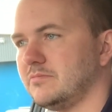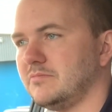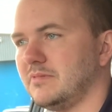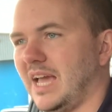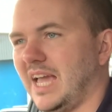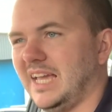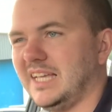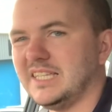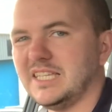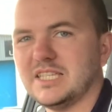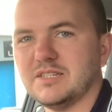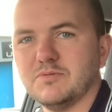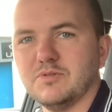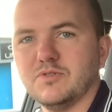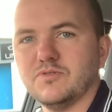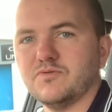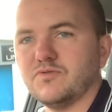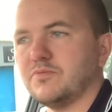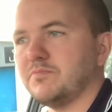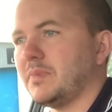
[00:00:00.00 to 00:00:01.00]
80 to
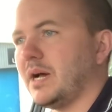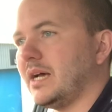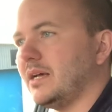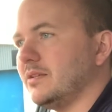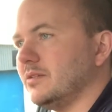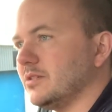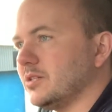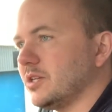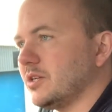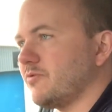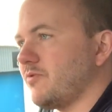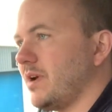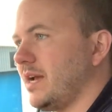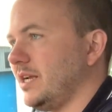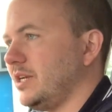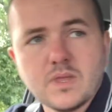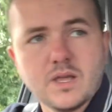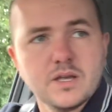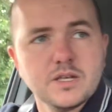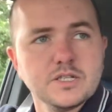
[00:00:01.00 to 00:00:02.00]
100 miles on a range,